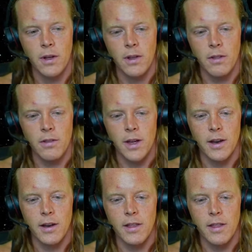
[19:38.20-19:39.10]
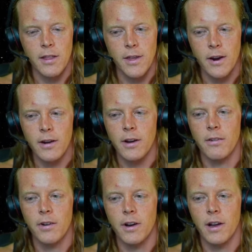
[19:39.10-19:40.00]
then they're
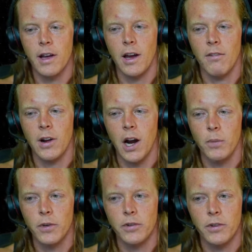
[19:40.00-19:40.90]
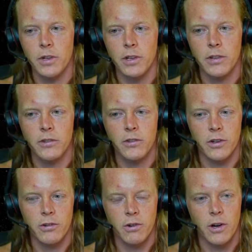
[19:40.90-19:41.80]
never going to have opportunities to
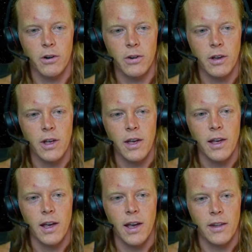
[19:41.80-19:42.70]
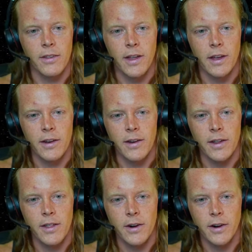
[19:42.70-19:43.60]
grow, and then
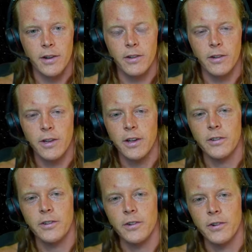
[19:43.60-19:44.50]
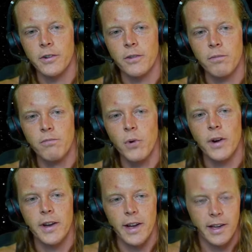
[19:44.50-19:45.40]
they're going to look at you
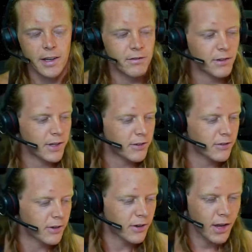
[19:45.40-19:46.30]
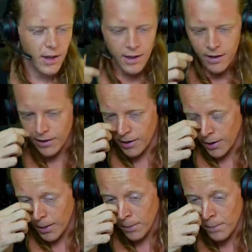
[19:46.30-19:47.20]
more negatively. So
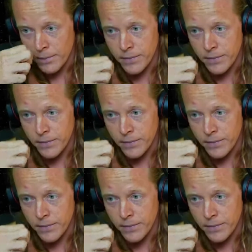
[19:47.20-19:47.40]
um,